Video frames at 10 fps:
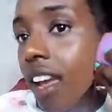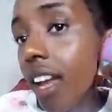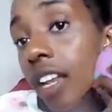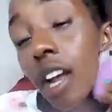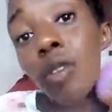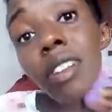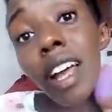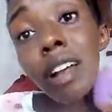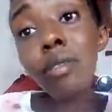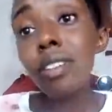and I
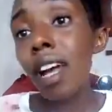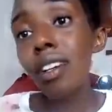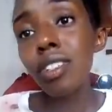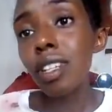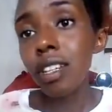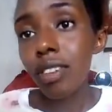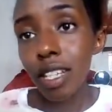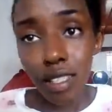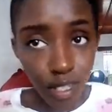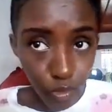would actually
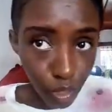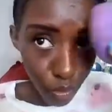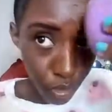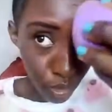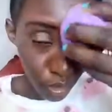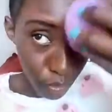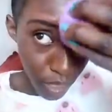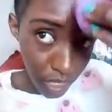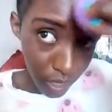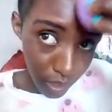advise anyone who wants to
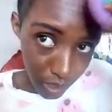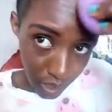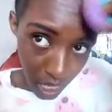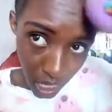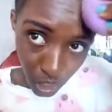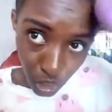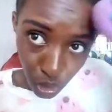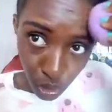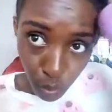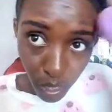buy this
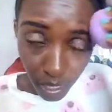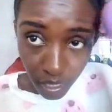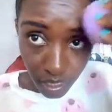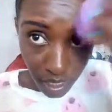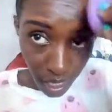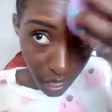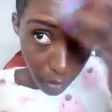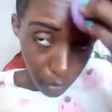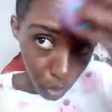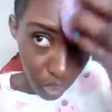just to buy it,
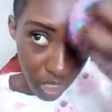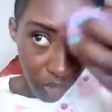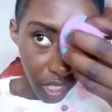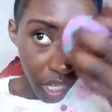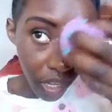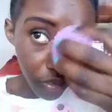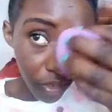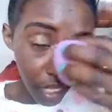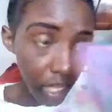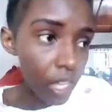because they even have
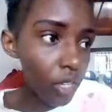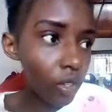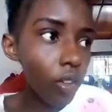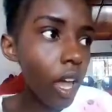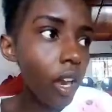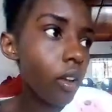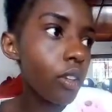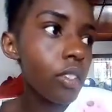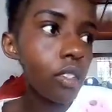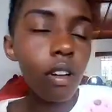a
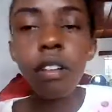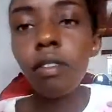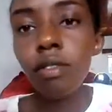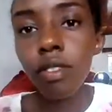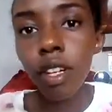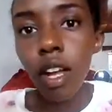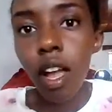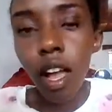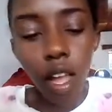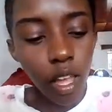lot of,
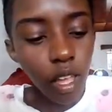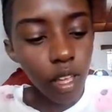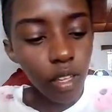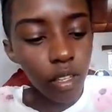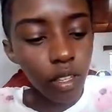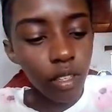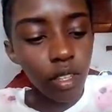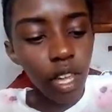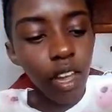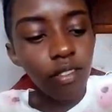
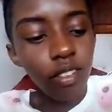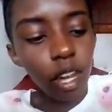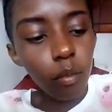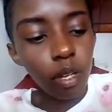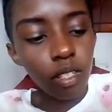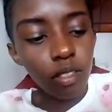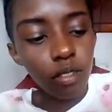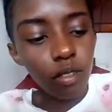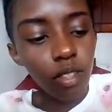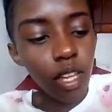they have numbers,
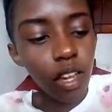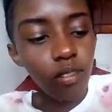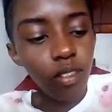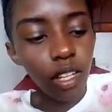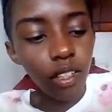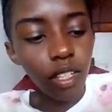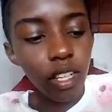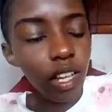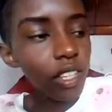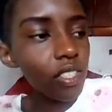they have like the
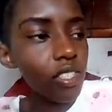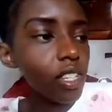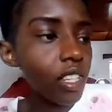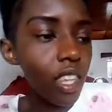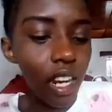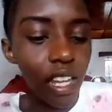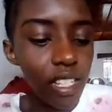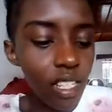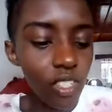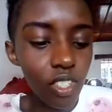darkest shade, the
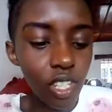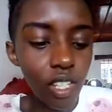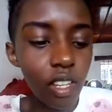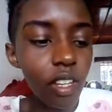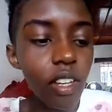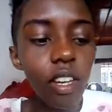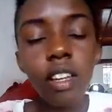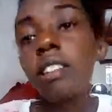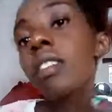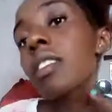lightest shade,
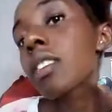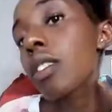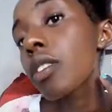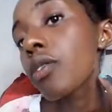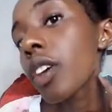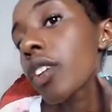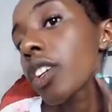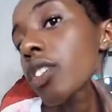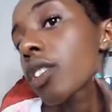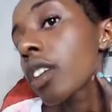so it's a good
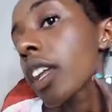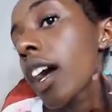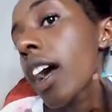foundation.